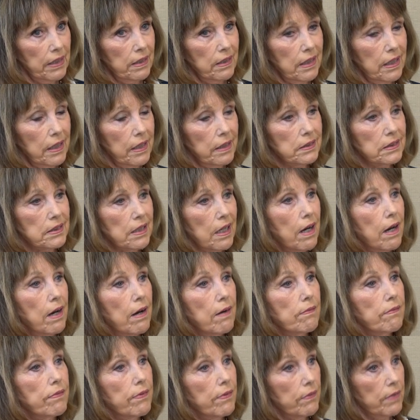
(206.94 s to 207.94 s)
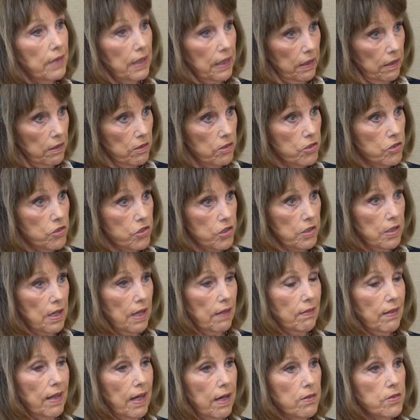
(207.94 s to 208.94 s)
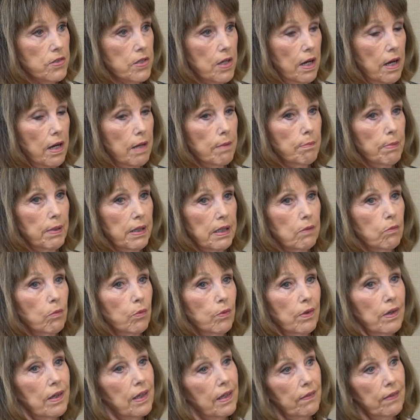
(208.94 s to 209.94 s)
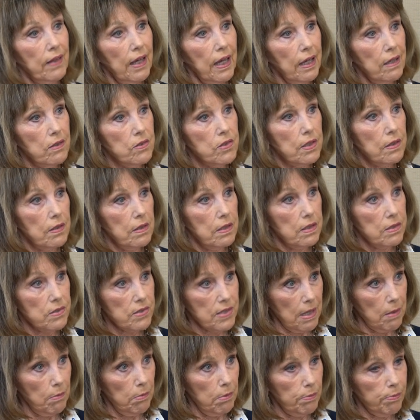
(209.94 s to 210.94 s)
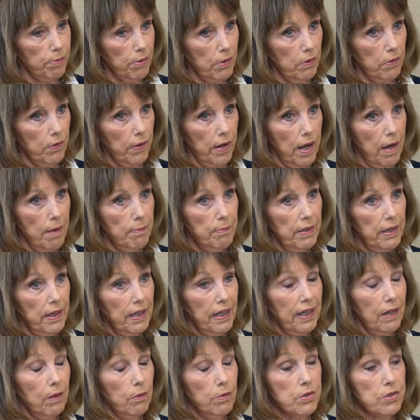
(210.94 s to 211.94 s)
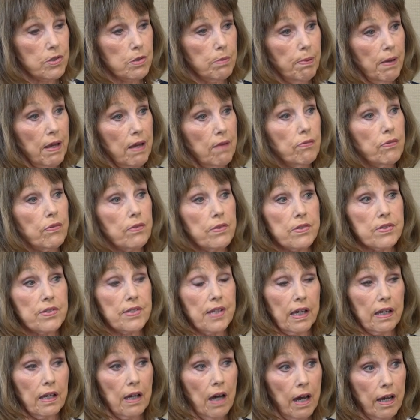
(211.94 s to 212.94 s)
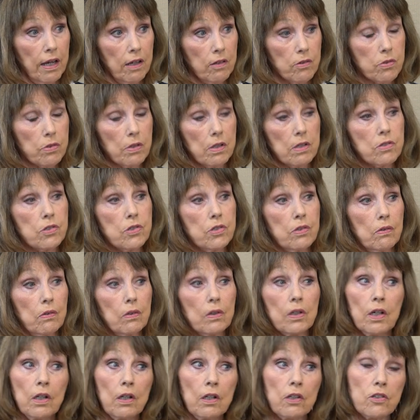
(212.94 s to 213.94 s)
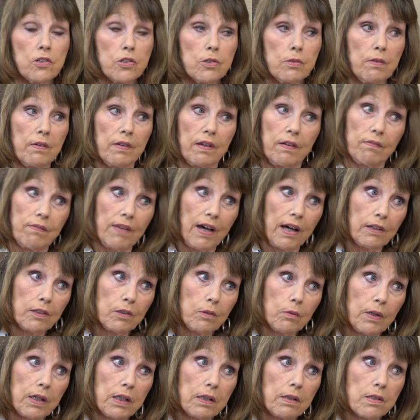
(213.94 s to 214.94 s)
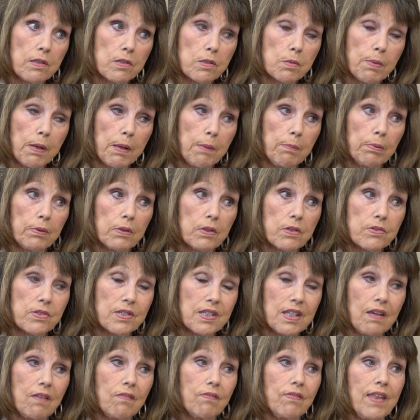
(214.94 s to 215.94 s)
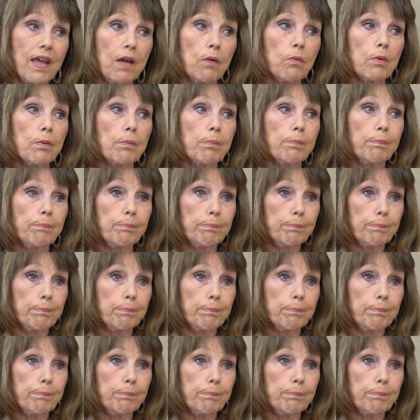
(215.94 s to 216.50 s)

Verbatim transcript: needs of the indigent at that time, but in the aid to the disabled program, it was to pay for the psychiatrist to evaluate these people to see if they were